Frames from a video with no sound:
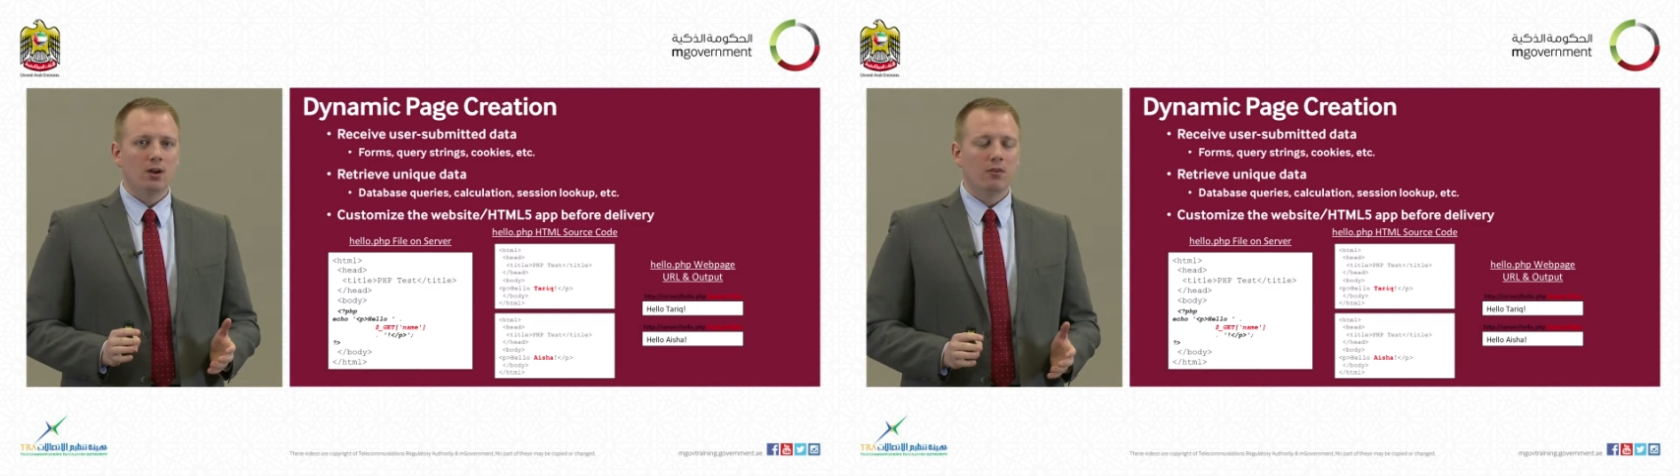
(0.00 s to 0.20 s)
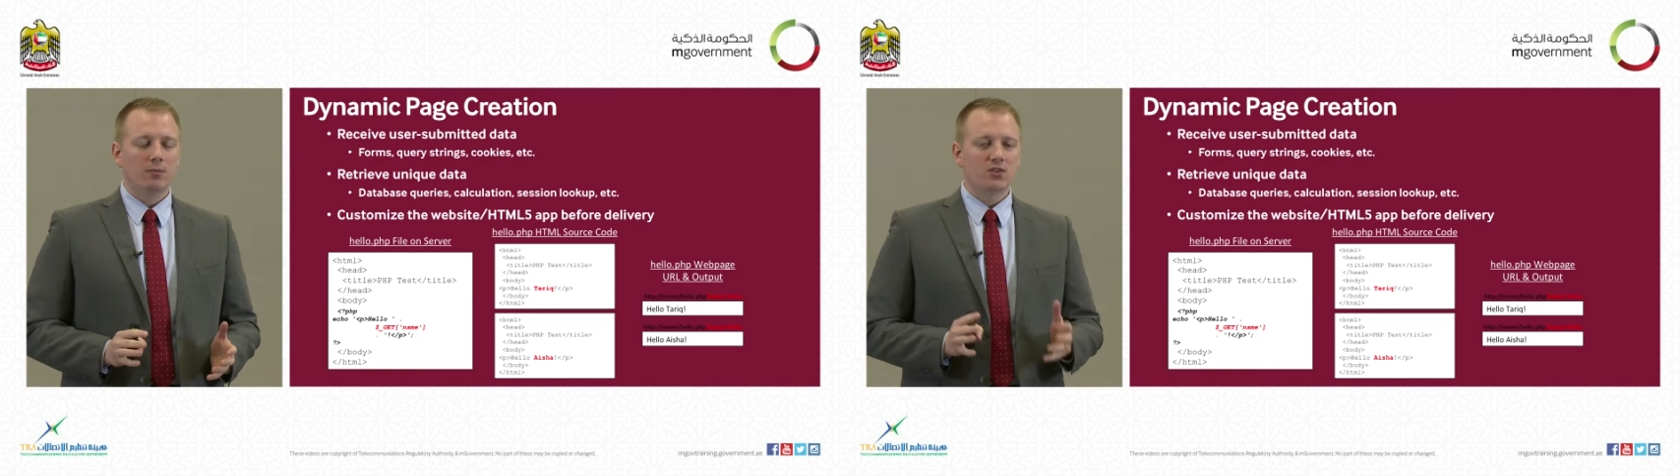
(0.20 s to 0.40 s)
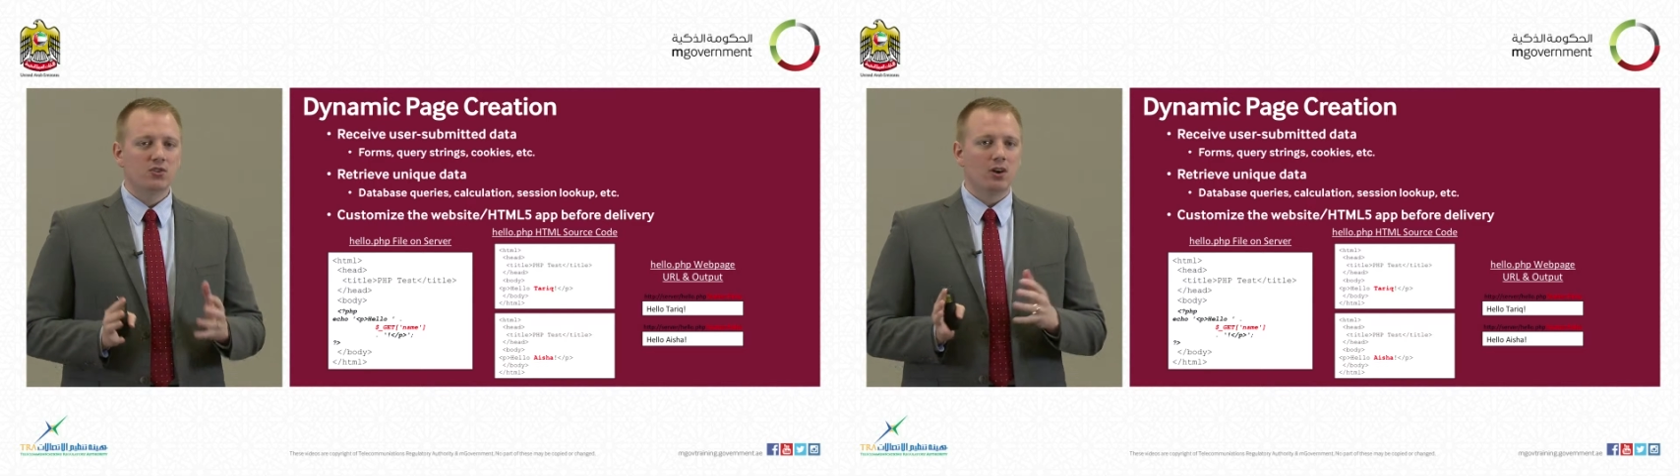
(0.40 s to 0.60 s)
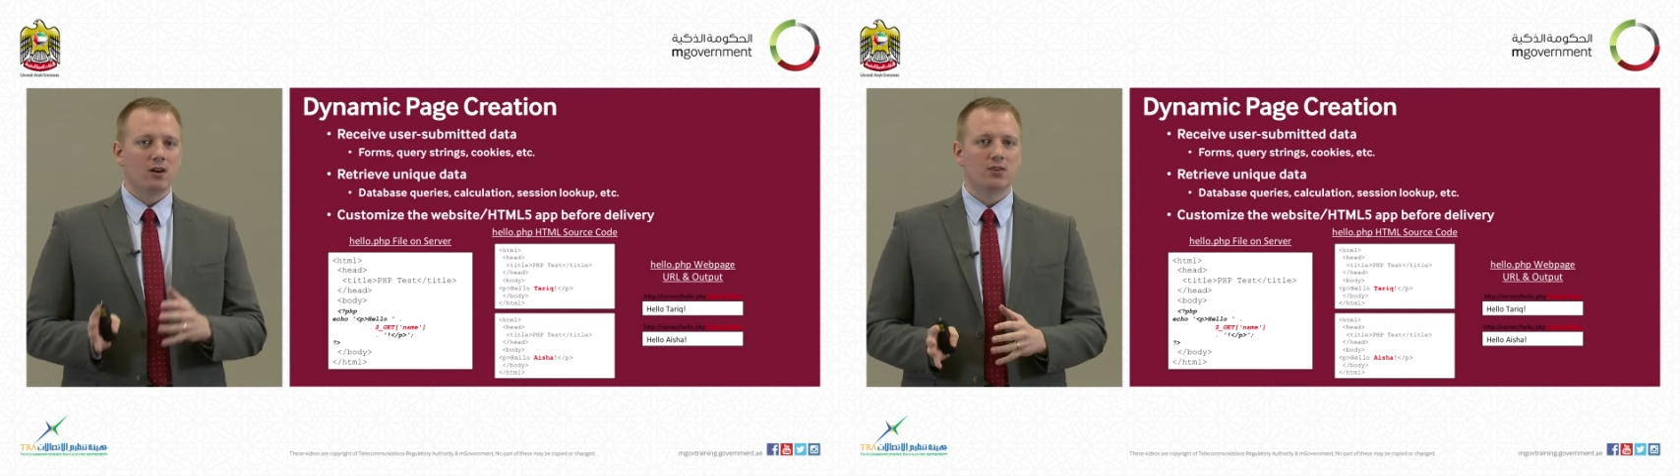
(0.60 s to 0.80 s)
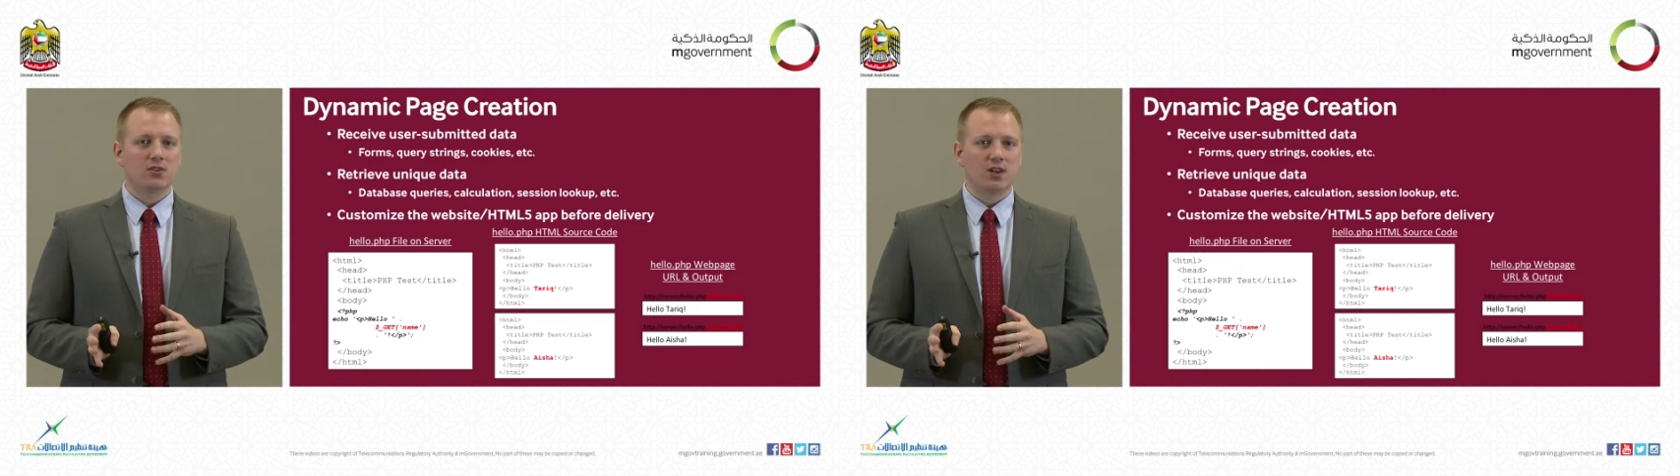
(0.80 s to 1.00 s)
from the
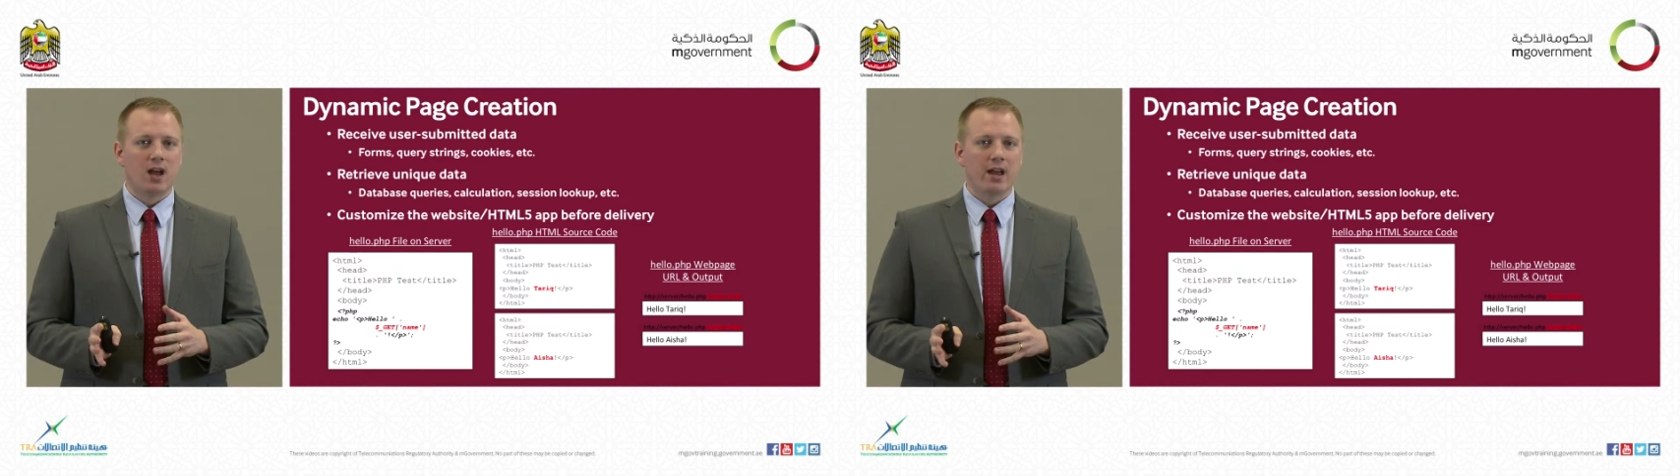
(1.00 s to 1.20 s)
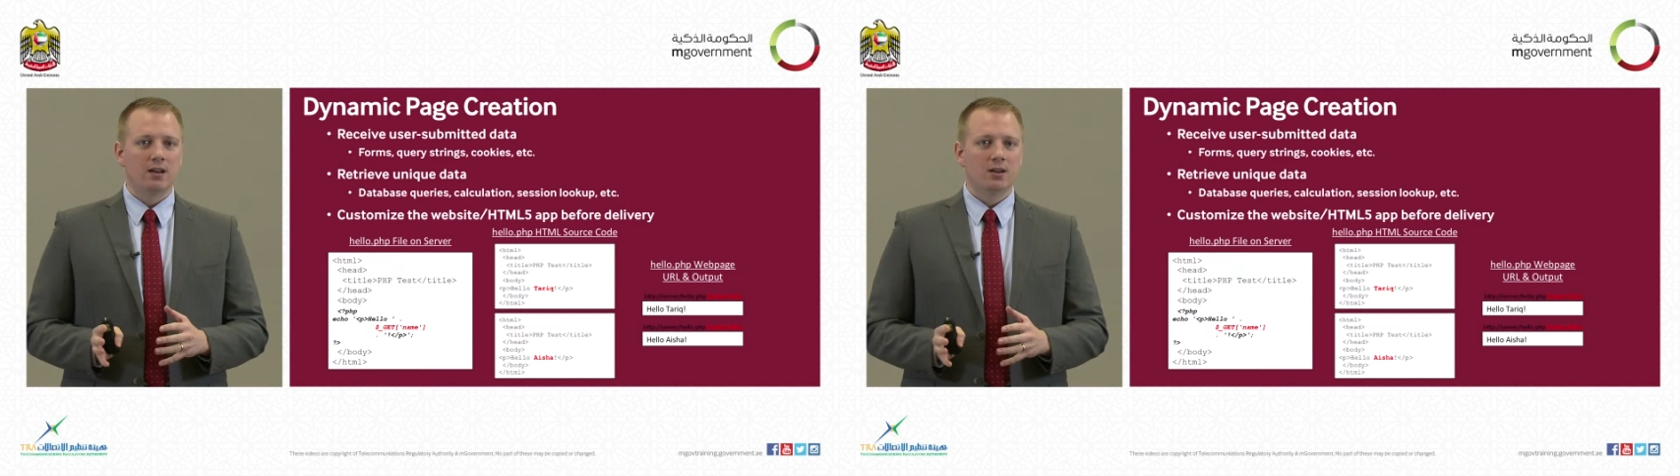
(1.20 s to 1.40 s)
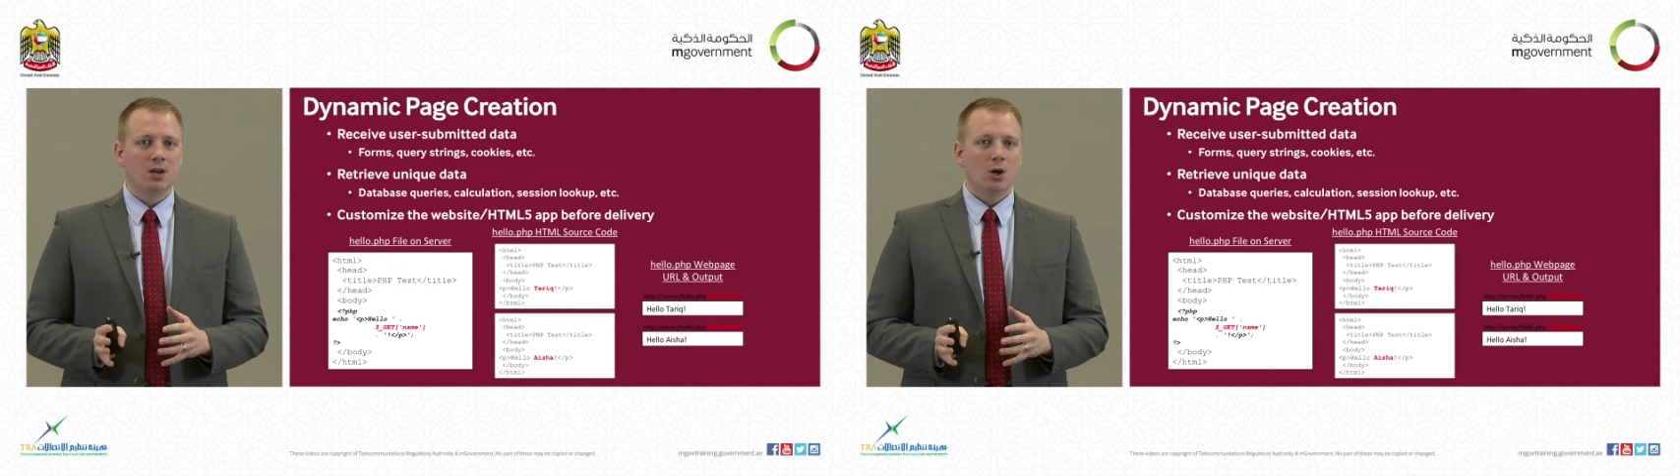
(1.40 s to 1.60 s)
server side